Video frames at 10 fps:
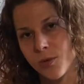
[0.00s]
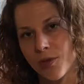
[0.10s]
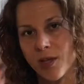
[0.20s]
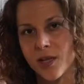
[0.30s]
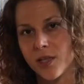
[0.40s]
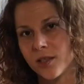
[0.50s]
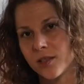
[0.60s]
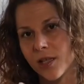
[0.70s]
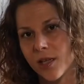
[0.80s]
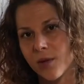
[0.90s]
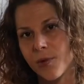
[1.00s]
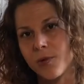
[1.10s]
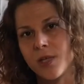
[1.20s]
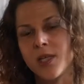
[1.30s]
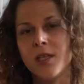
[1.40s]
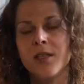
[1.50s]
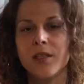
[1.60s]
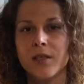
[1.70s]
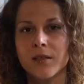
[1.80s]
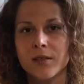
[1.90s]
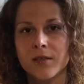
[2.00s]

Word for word: within, it's like about healing.